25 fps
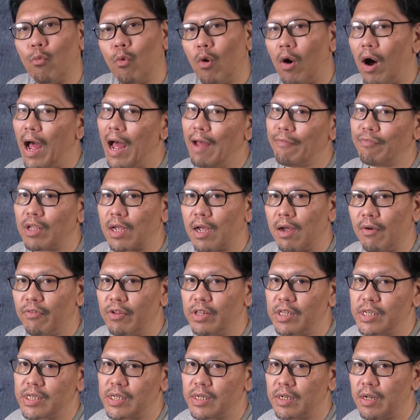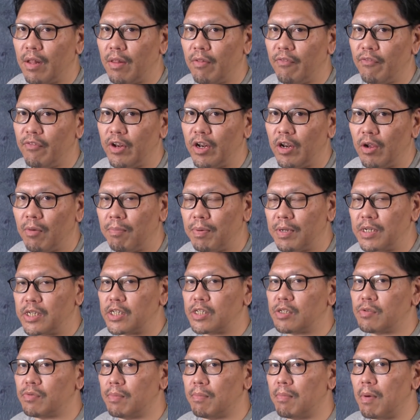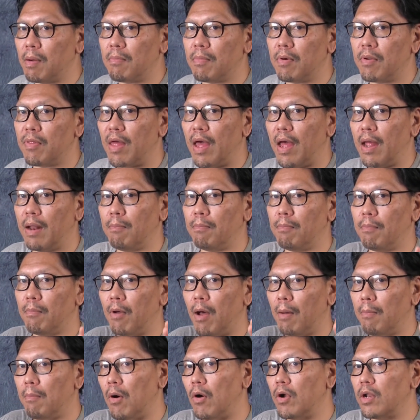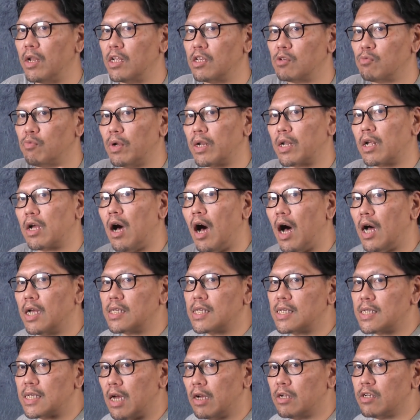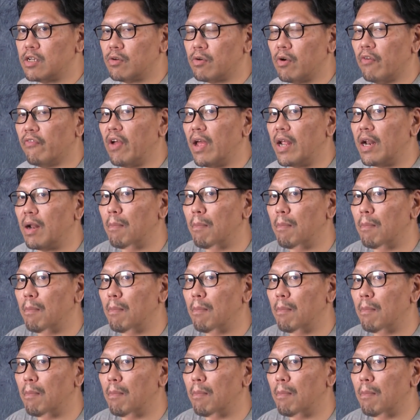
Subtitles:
we'll have to cover this in another video, but just remember that ammonia is what causes algae growth,